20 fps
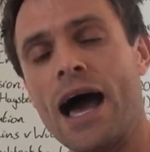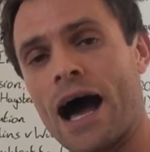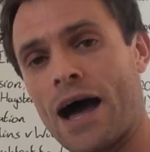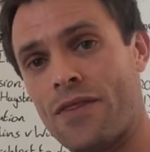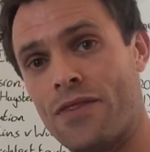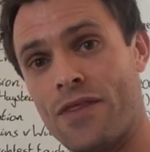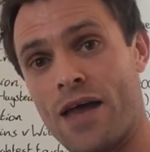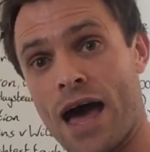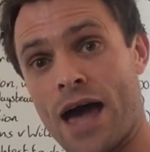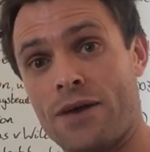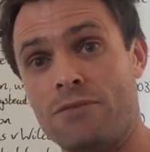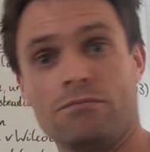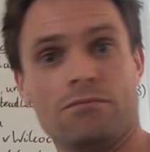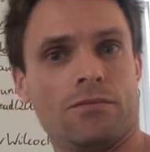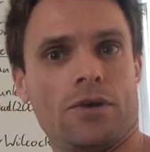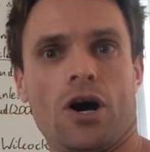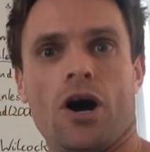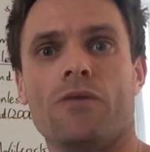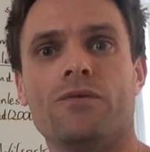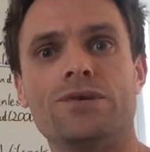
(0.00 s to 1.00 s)
and
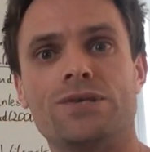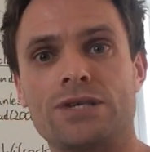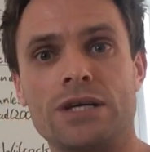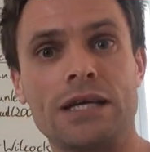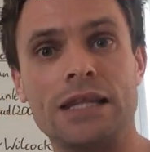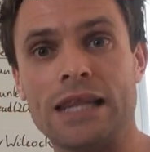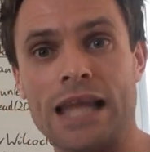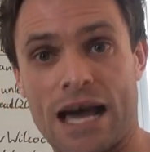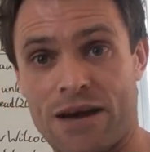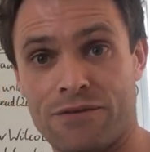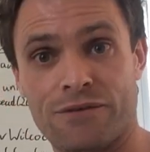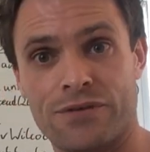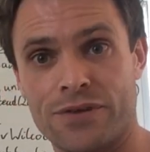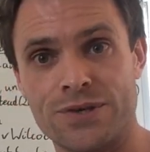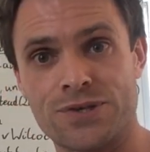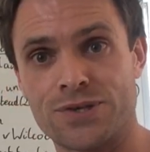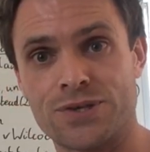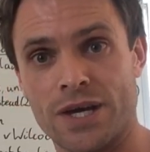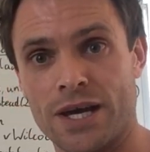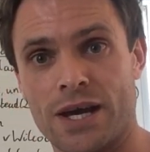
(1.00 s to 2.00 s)
then obviously left
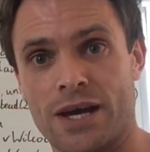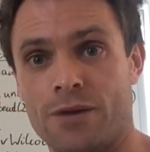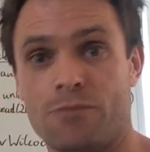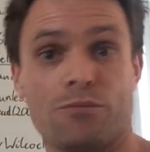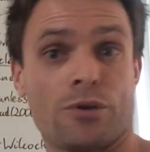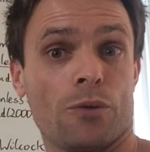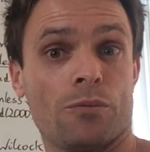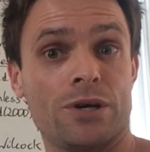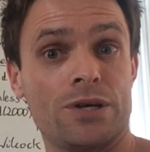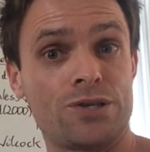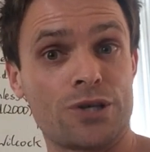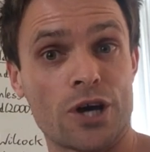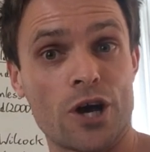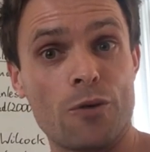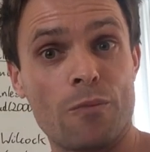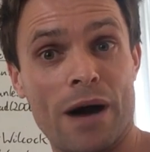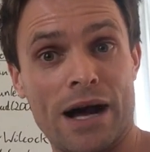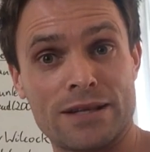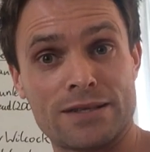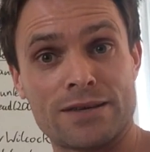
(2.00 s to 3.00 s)
the scene, probably to
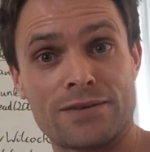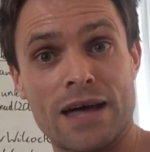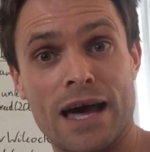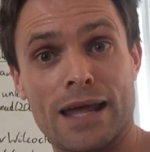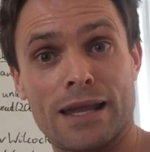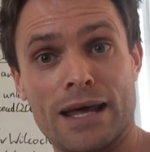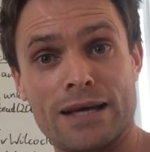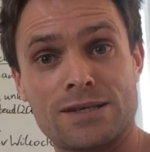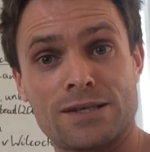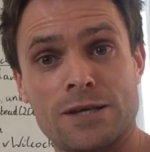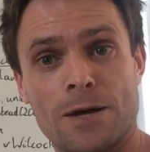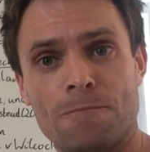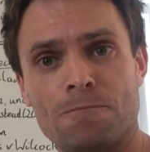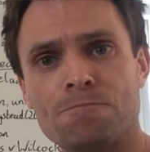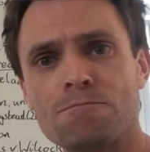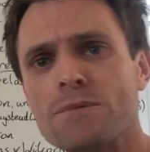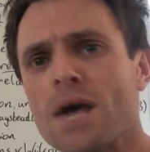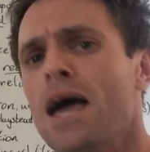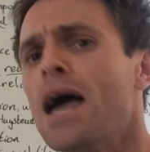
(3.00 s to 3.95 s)
go back to their lesson.